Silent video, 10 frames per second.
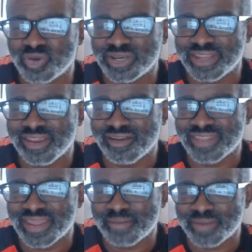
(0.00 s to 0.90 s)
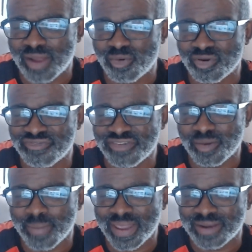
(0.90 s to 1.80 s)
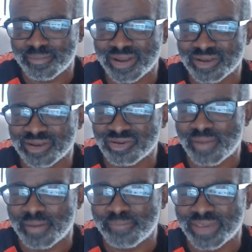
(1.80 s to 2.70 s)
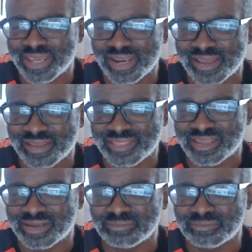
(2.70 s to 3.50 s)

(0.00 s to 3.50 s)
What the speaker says: hear that, but I would feel bad about doing my pet like that.